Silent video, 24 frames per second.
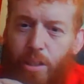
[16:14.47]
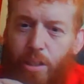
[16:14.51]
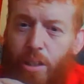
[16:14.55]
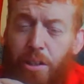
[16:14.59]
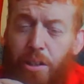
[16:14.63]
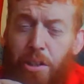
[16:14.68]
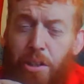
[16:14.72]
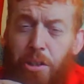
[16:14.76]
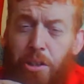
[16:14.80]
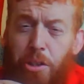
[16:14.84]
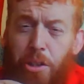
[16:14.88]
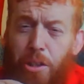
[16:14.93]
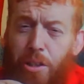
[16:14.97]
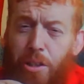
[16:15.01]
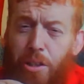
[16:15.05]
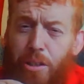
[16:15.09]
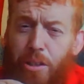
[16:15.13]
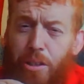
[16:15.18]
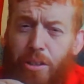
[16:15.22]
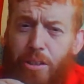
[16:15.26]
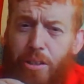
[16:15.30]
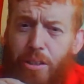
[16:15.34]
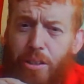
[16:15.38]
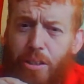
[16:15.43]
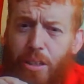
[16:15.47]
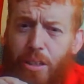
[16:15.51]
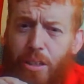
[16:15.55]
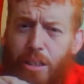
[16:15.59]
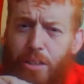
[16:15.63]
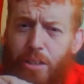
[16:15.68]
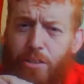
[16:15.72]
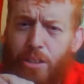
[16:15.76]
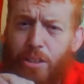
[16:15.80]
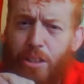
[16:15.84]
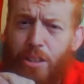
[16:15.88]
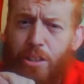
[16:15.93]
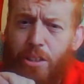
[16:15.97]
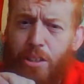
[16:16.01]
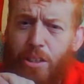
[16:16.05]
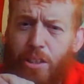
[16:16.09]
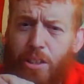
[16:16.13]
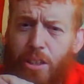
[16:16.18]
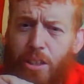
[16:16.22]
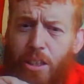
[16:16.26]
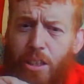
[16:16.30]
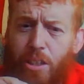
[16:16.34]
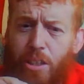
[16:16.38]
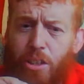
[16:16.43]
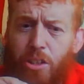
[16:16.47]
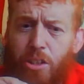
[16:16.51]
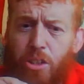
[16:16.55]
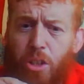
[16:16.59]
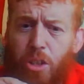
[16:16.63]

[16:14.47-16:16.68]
The door is because it costs